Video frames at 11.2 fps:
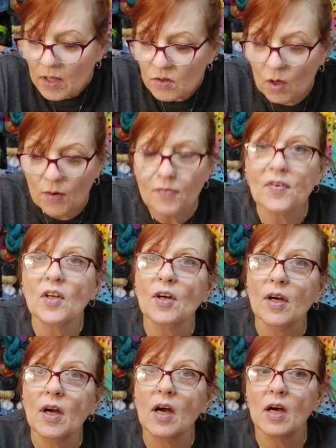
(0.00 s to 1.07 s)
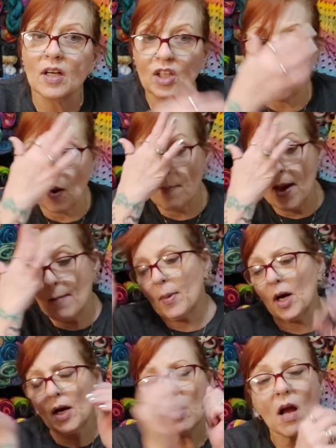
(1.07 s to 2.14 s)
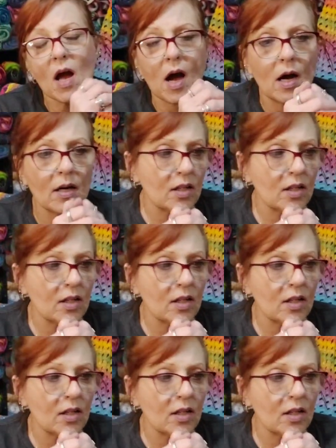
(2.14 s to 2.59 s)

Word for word: So if you're, uh, you know, a member, uh,